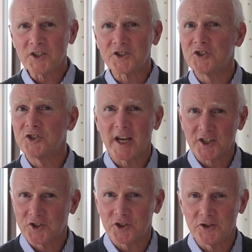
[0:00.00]

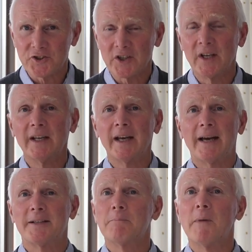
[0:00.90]
suggestions
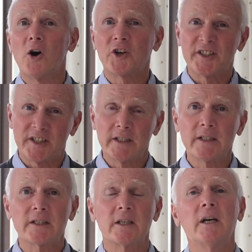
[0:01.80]
and
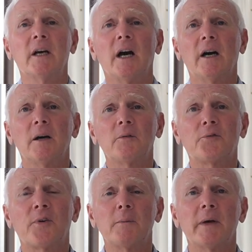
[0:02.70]
marketings
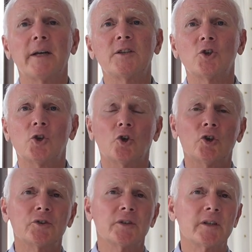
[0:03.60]
from a
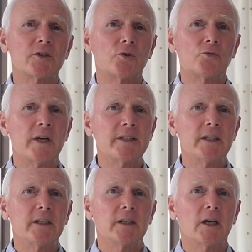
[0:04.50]
door that is
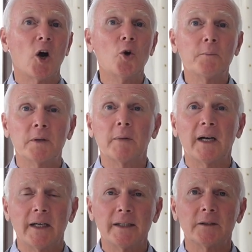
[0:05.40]
already open
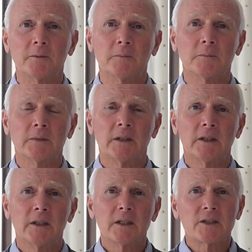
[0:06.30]
behind them.
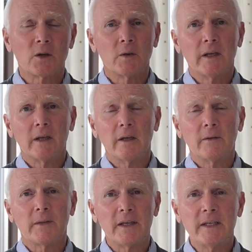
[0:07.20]
So
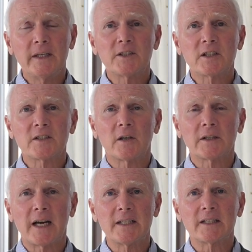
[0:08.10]
they need to
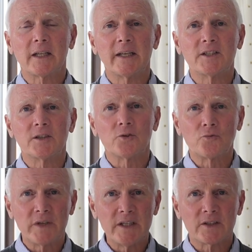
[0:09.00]
start isolating the
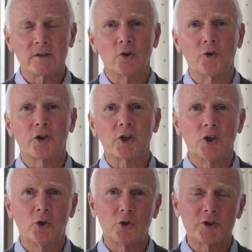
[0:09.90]
reason or the
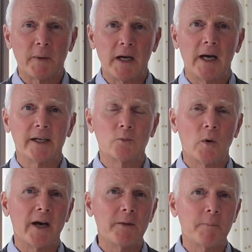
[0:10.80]
cause behind
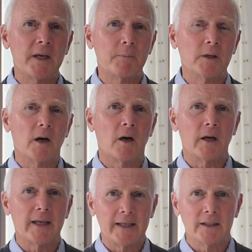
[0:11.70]
why people
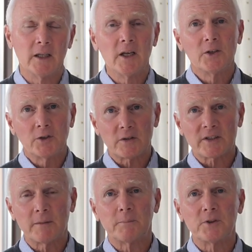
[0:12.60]
are ill, not
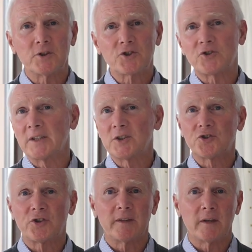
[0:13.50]
simply just try to
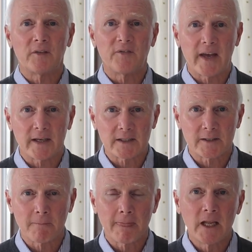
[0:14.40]
treat the
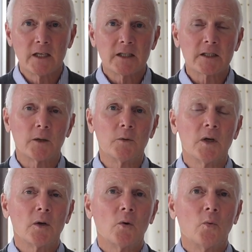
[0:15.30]
effects. So
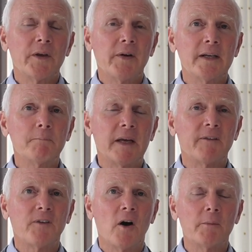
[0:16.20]
we've had
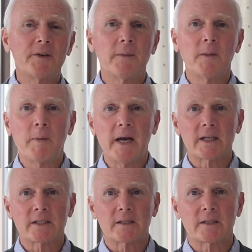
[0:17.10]
Big Pharma in the
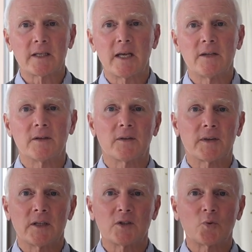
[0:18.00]
past say that
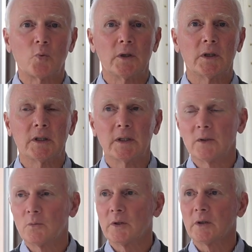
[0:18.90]
things were
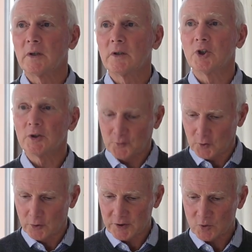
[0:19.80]
good
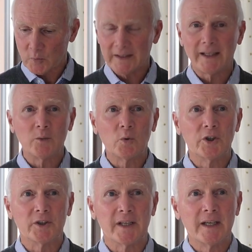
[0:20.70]
for us when they
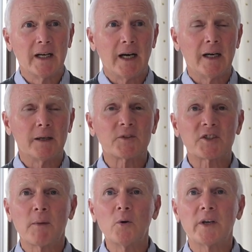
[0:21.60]
weren't.
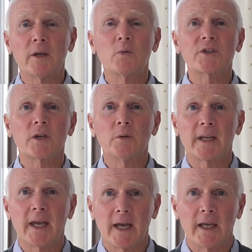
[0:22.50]
Smoking was
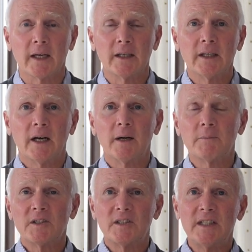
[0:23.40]
okay.
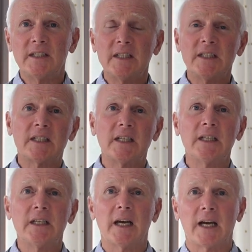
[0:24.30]

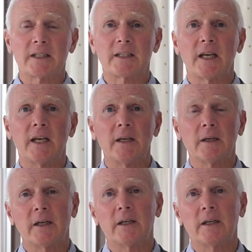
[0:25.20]
DDT as a